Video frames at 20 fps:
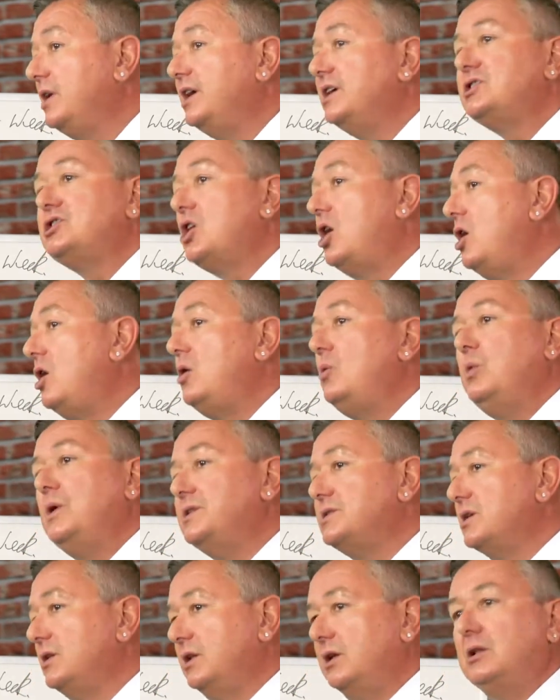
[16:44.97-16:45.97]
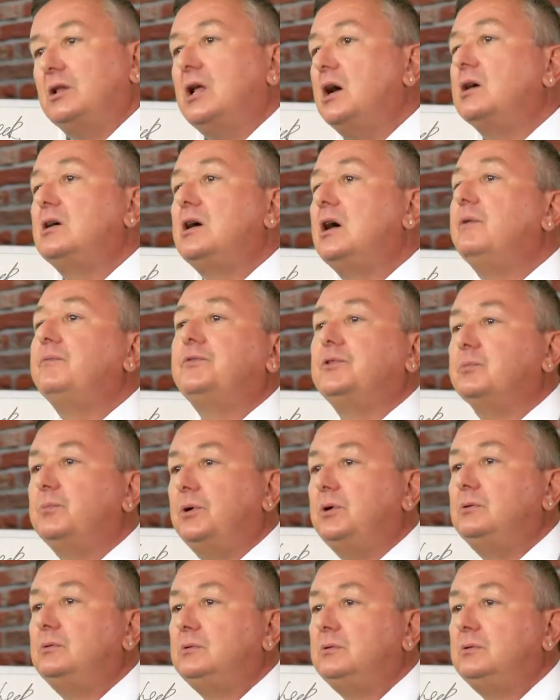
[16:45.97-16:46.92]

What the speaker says: it's always a little uncomfortable.